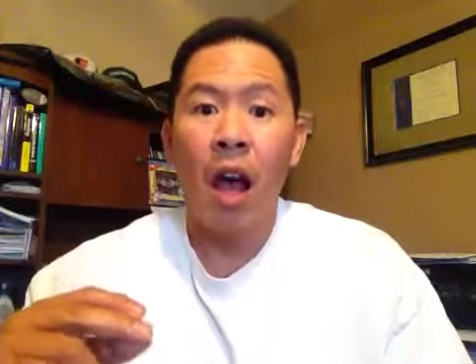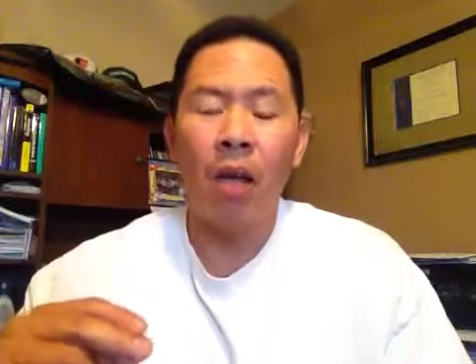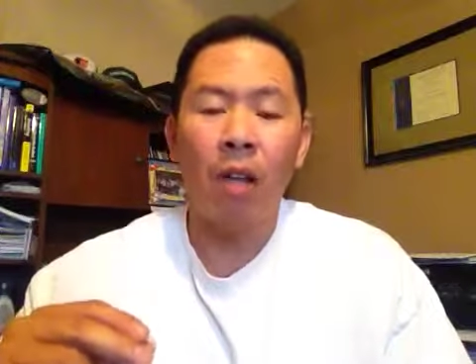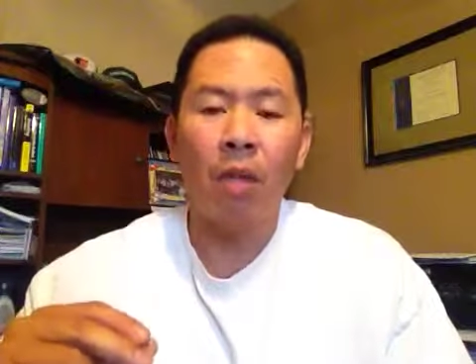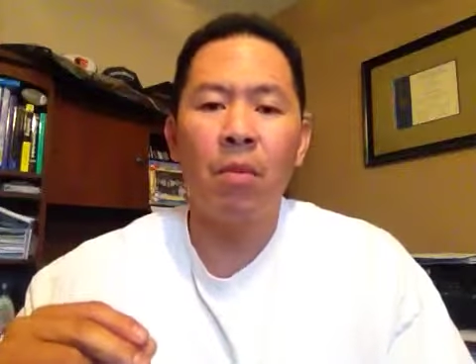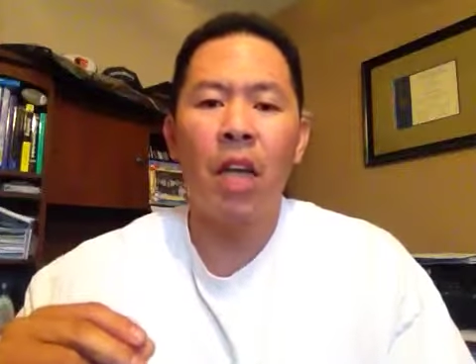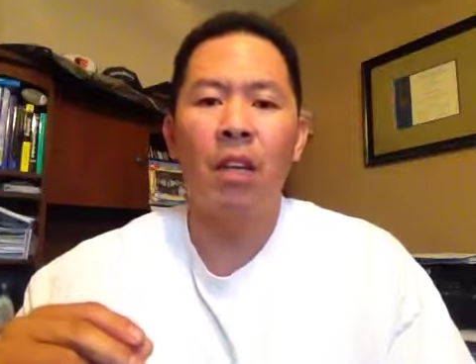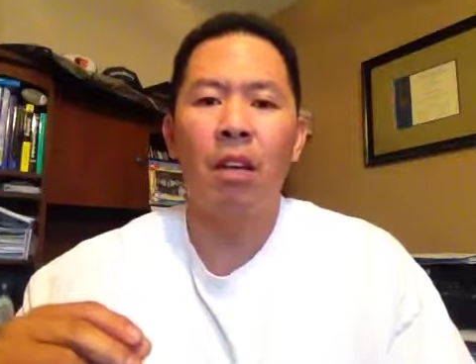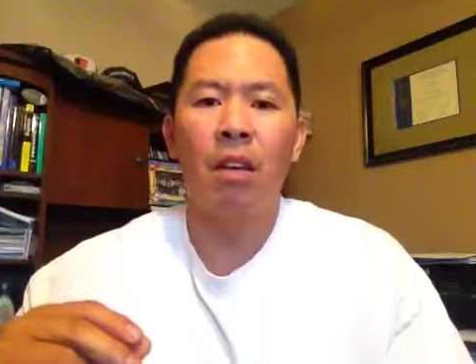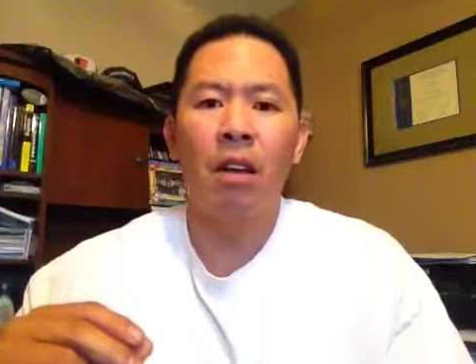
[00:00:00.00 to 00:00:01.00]
I'm not
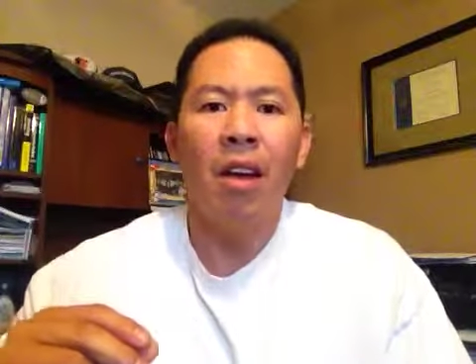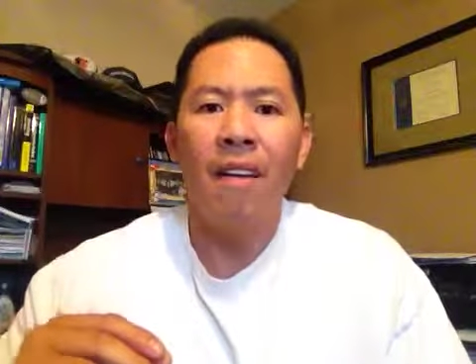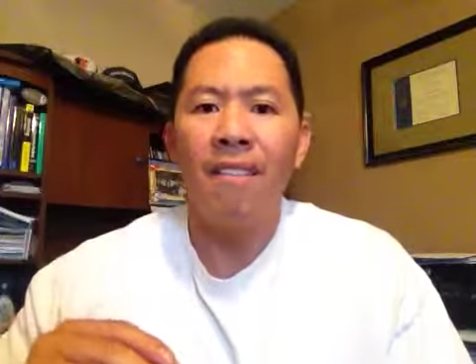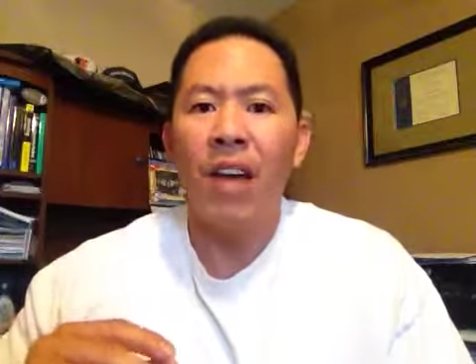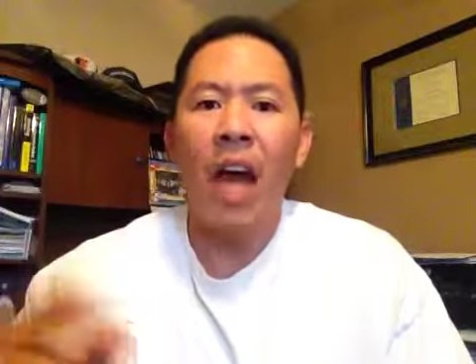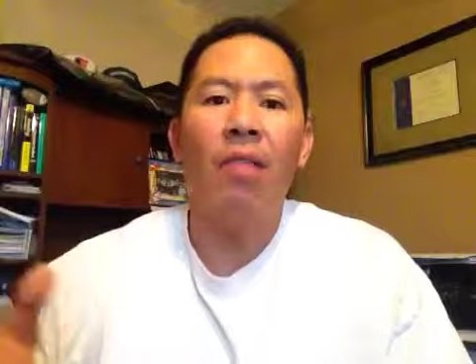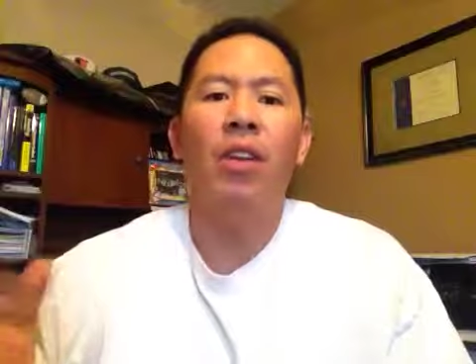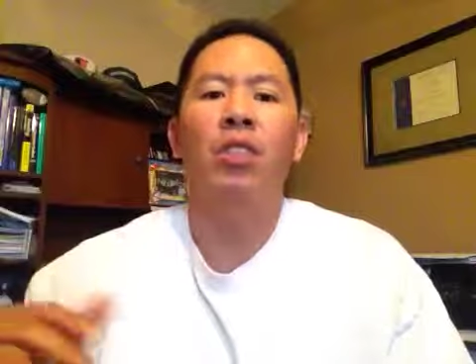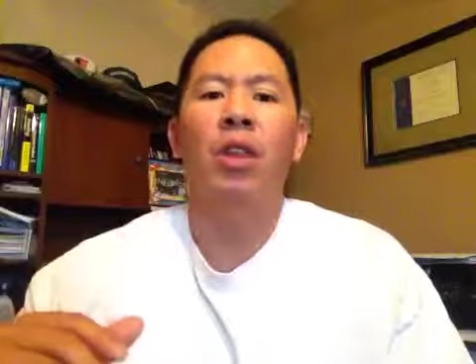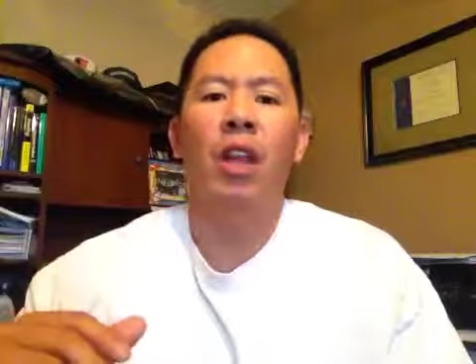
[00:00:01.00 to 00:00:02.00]
making five
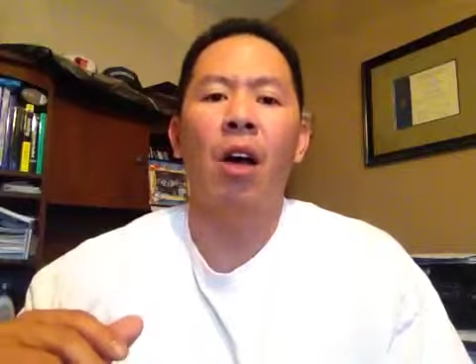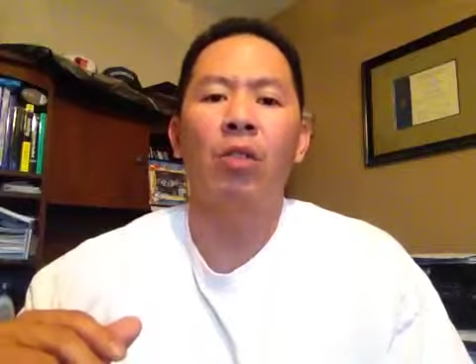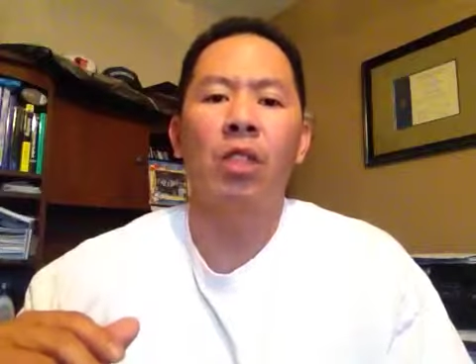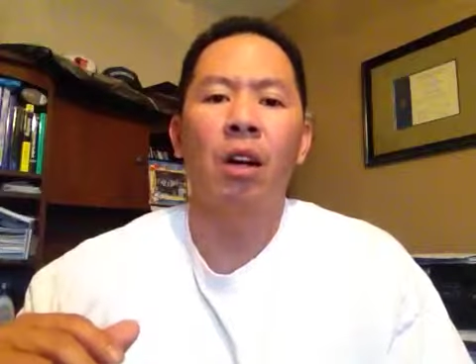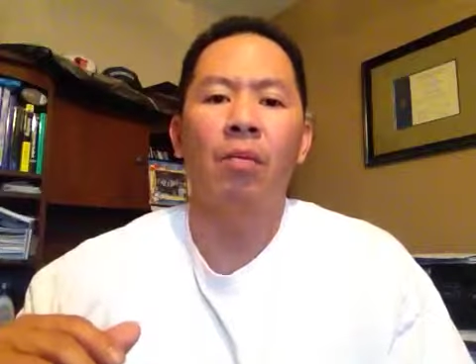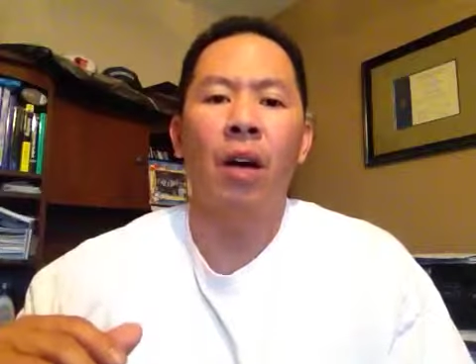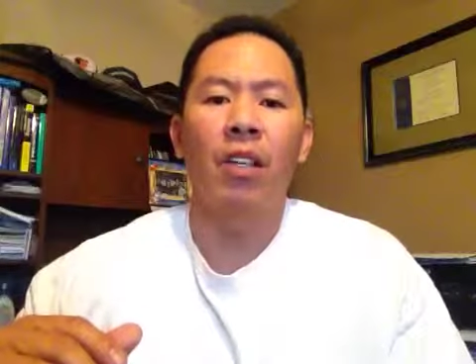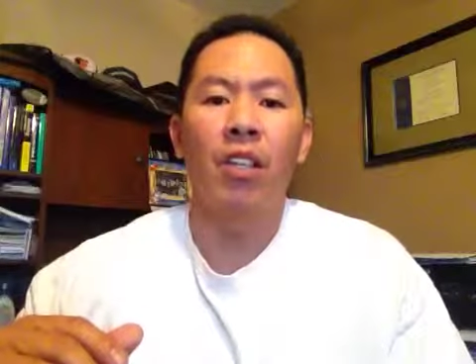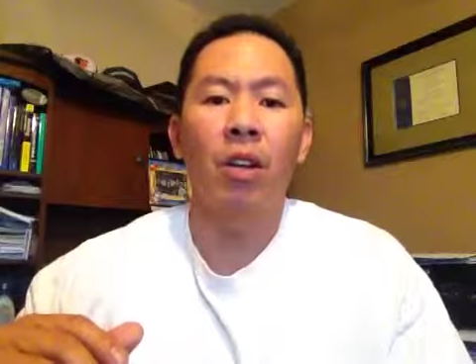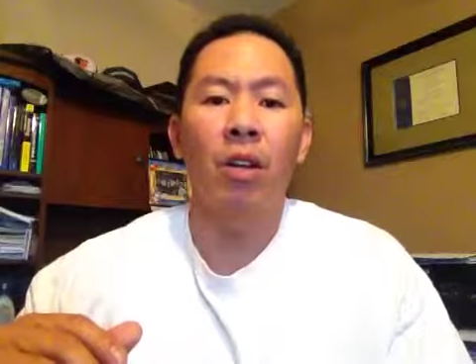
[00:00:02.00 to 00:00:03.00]
hundred thousand a
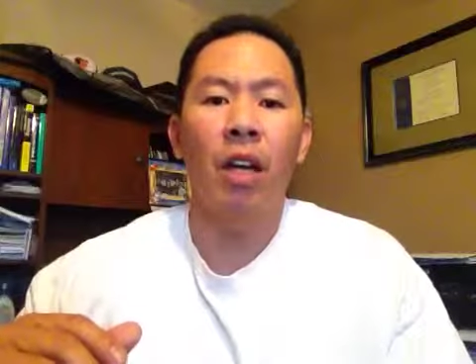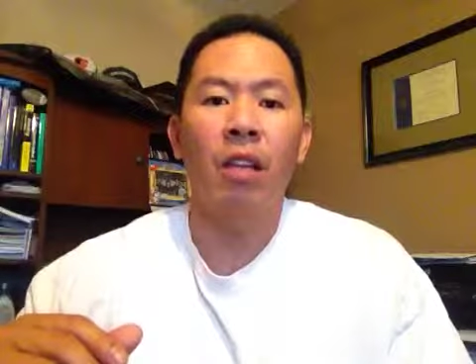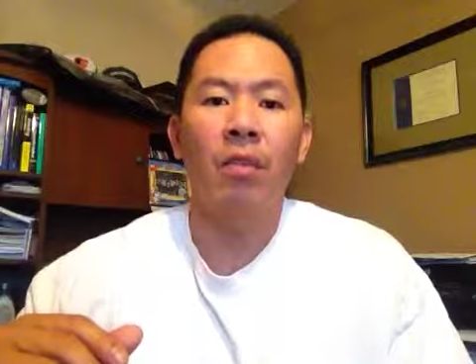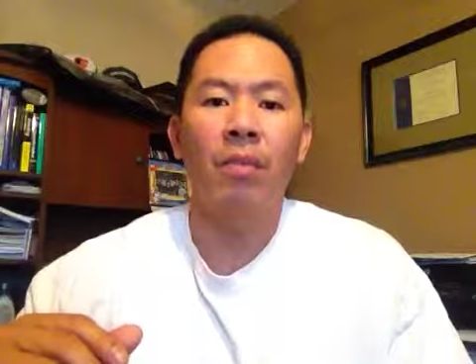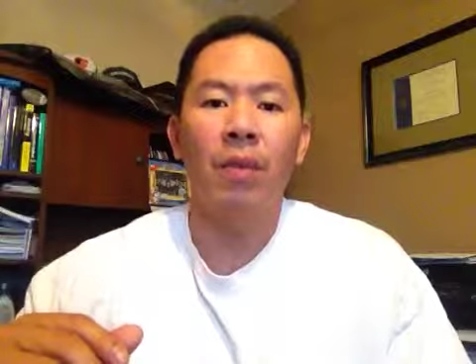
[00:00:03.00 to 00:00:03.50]
year yet,